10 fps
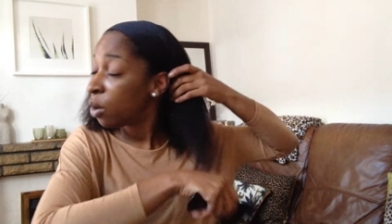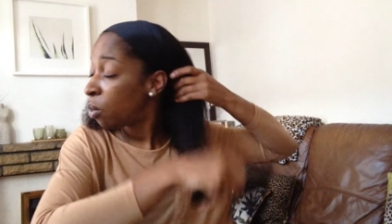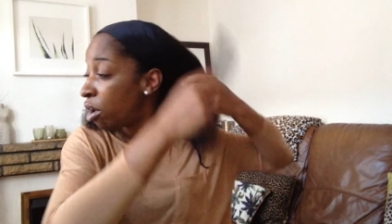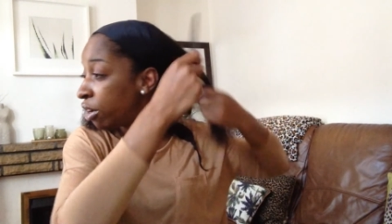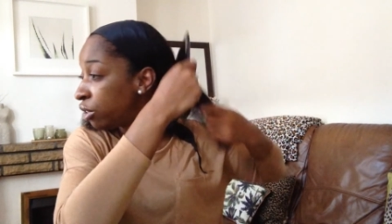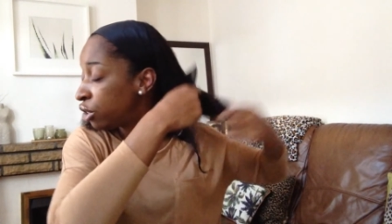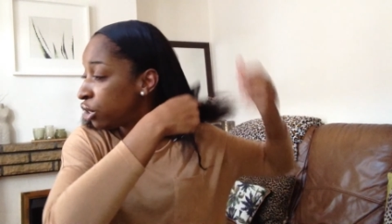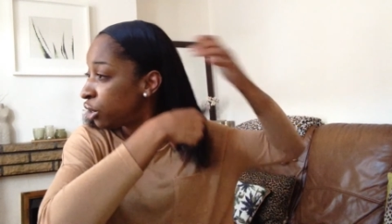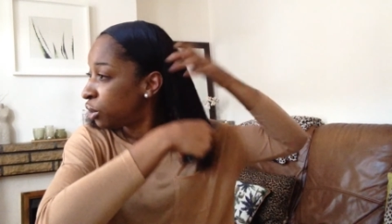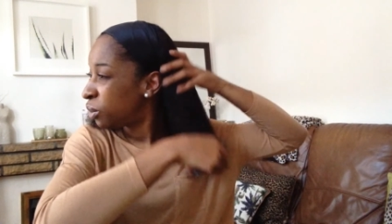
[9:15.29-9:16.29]
What I
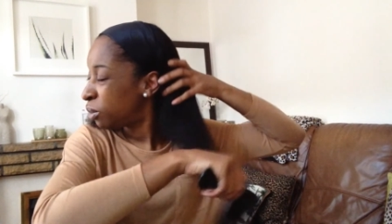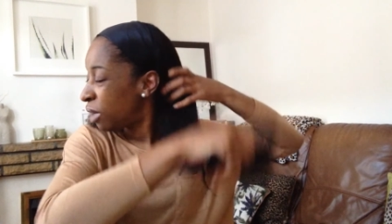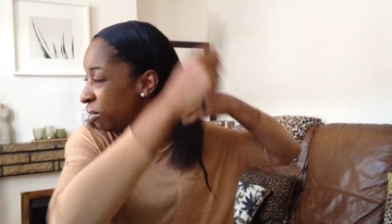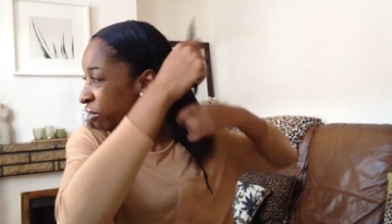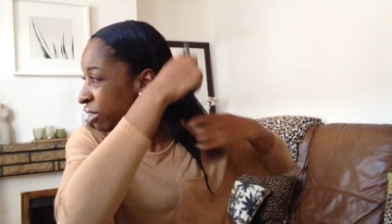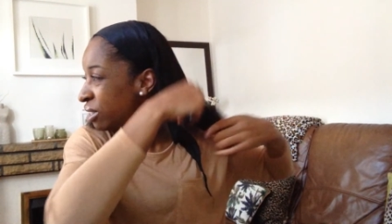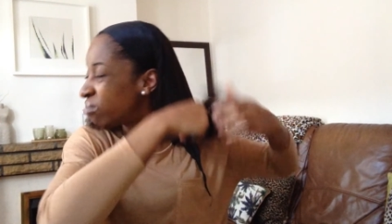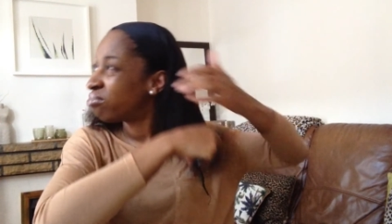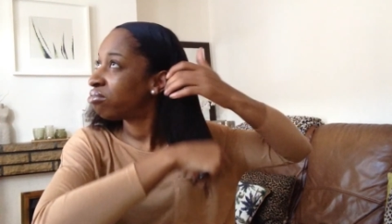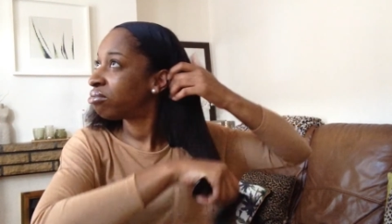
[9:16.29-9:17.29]
do every
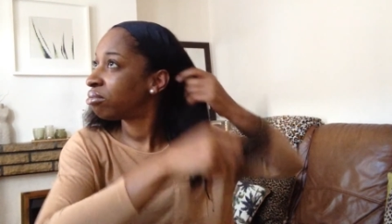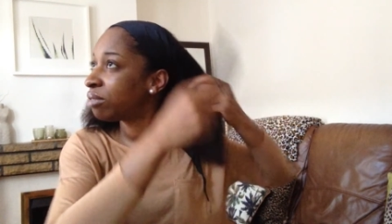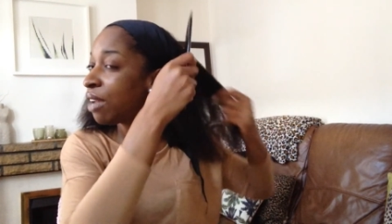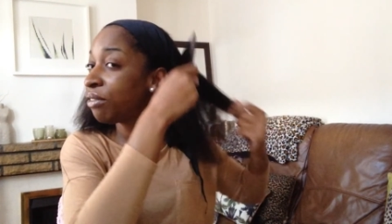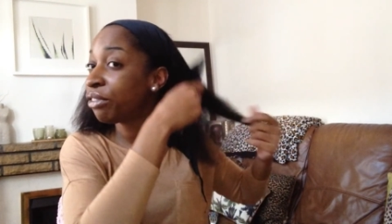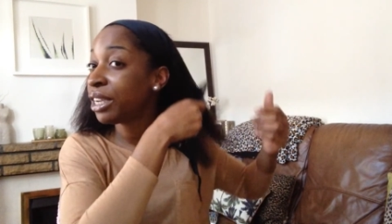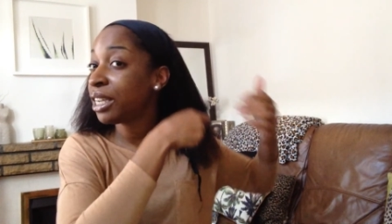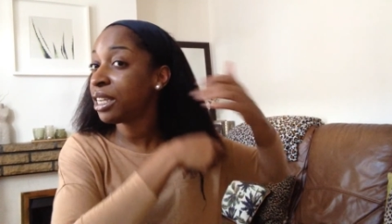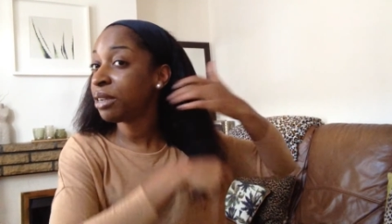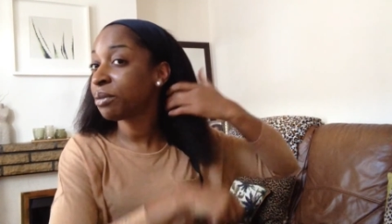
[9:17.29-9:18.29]

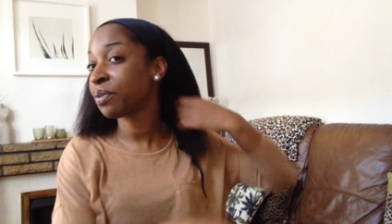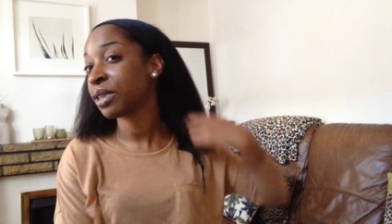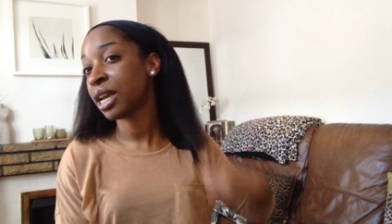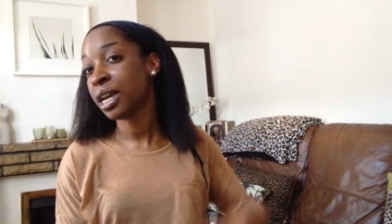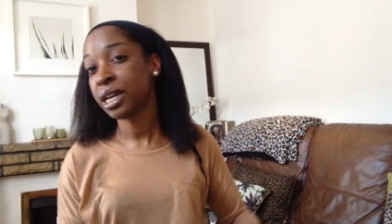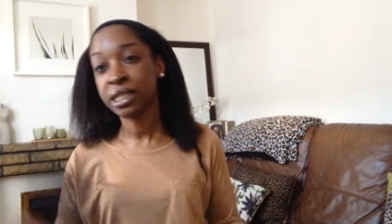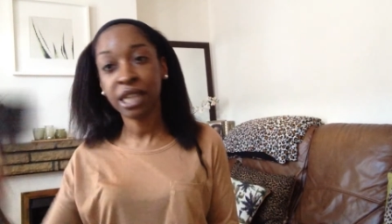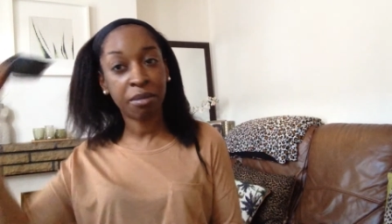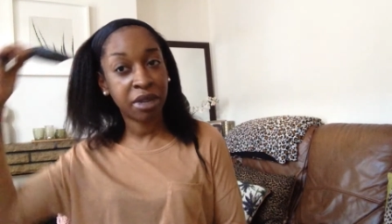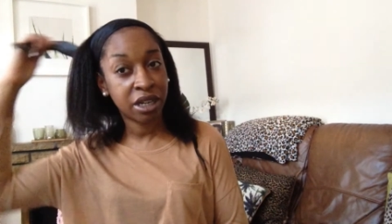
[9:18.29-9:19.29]
every
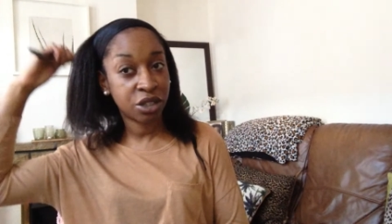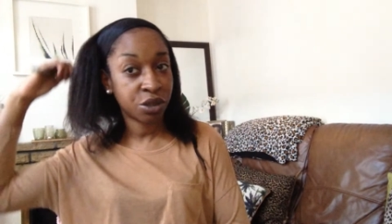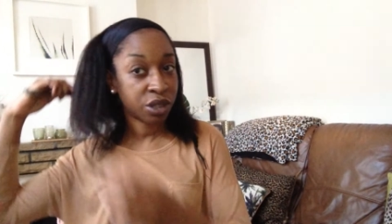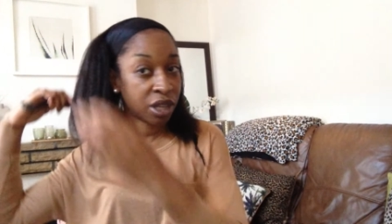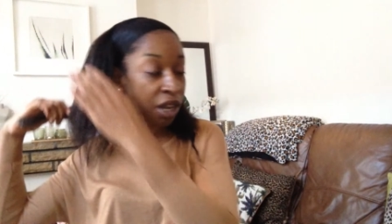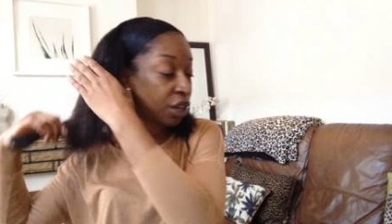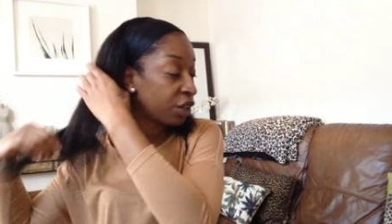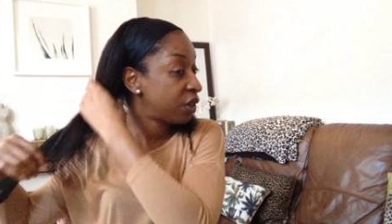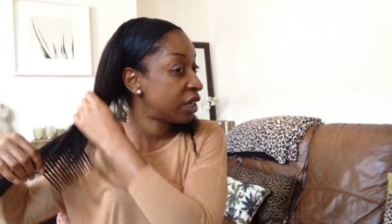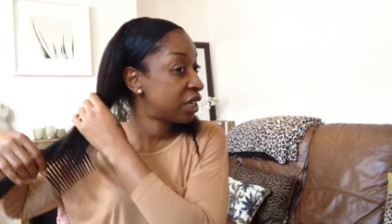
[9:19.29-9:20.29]
ten minutes or so
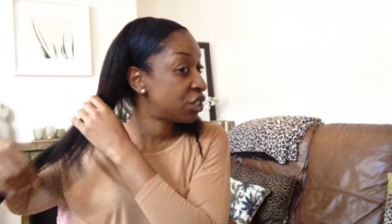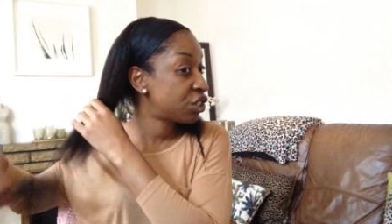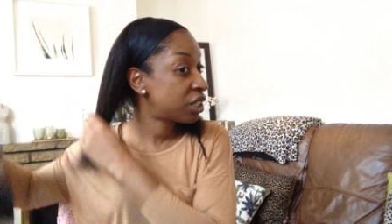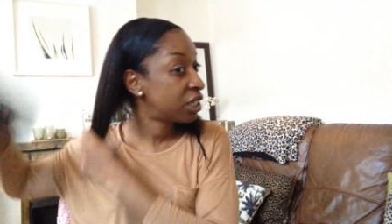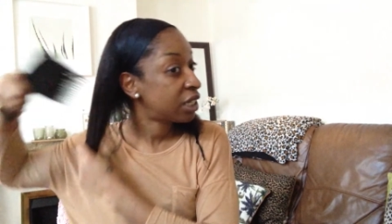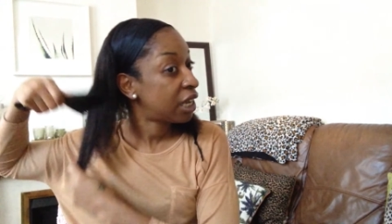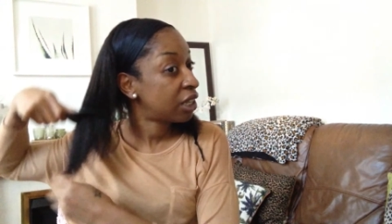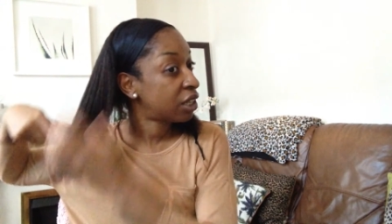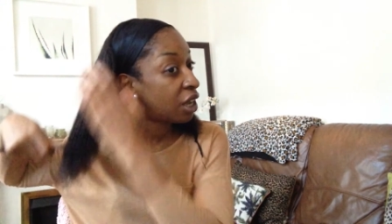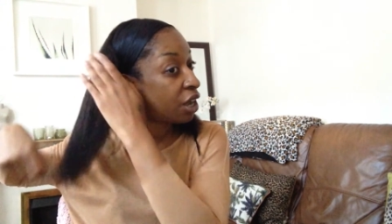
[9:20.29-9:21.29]
is just to get
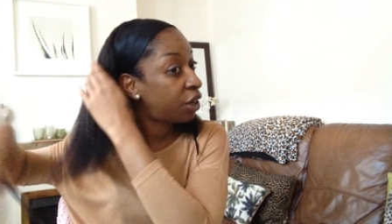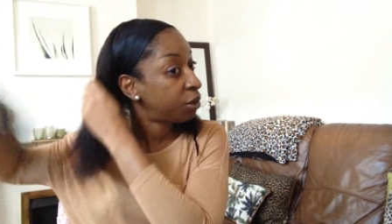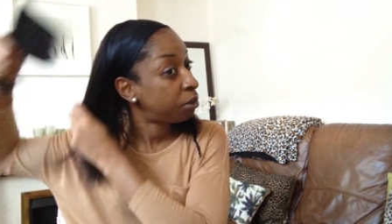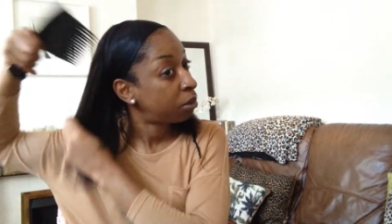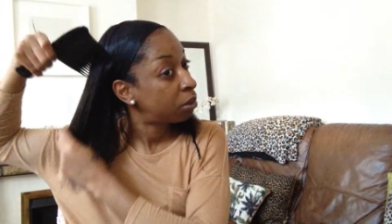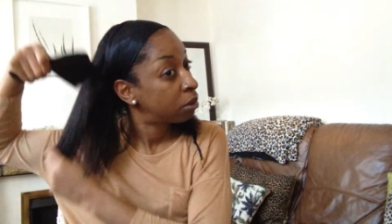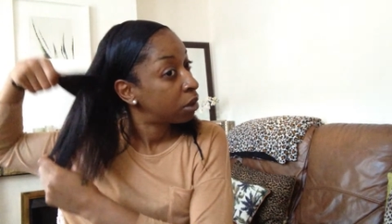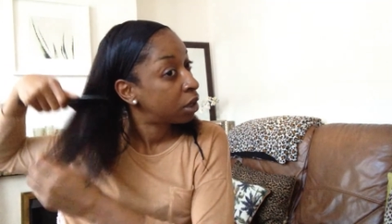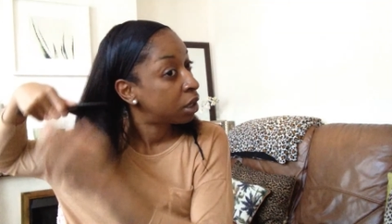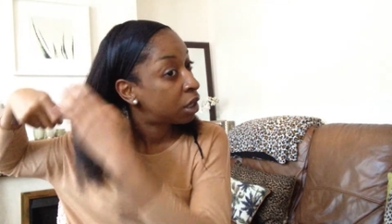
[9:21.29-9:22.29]
the comb
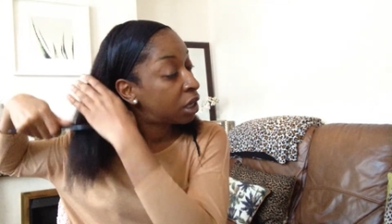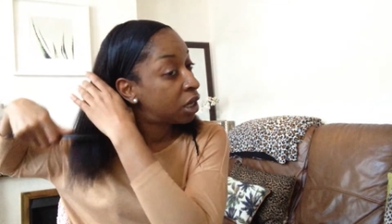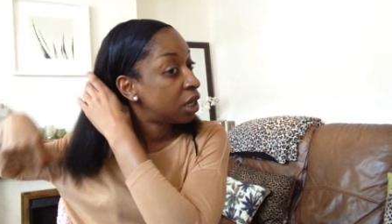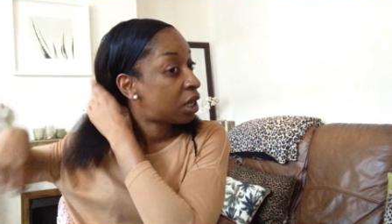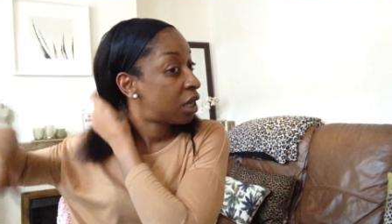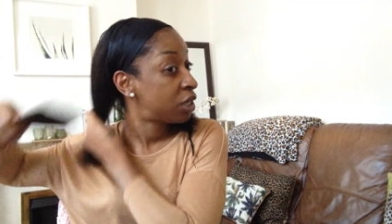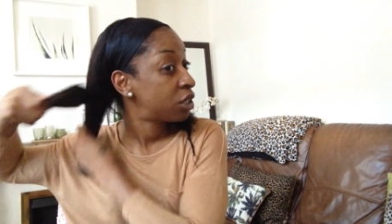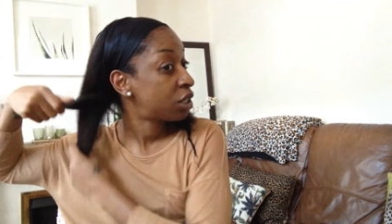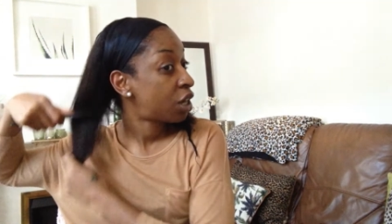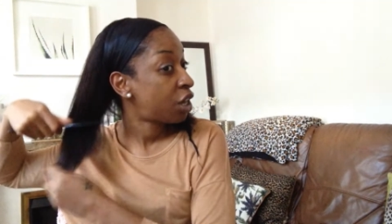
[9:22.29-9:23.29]
and
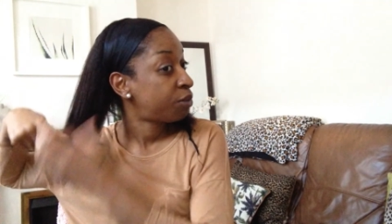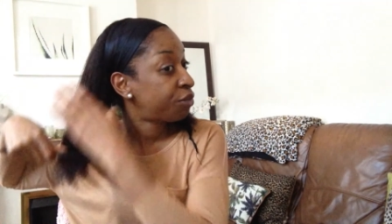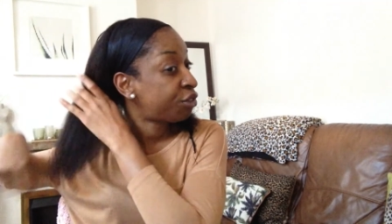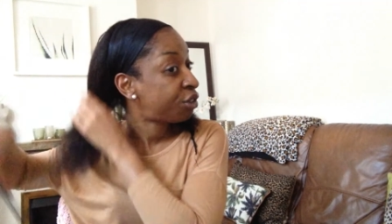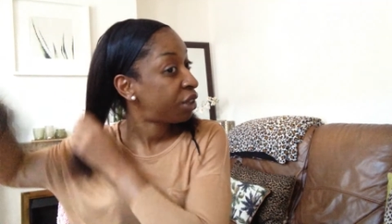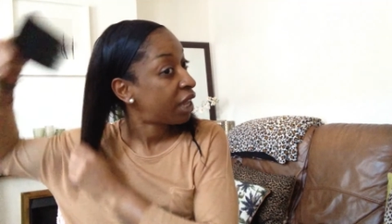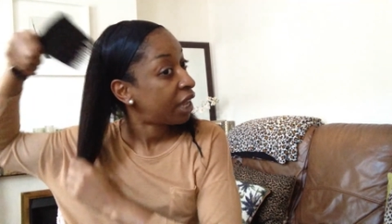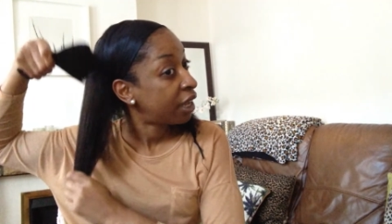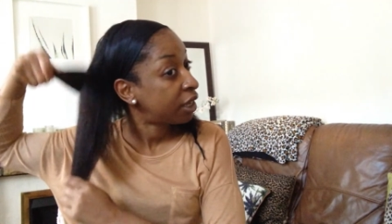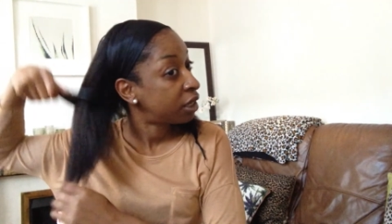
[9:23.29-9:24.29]
to comb through the
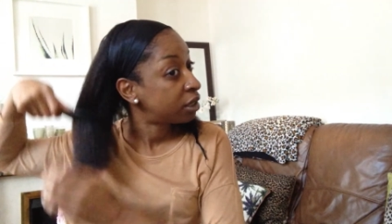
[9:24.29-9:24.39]
hair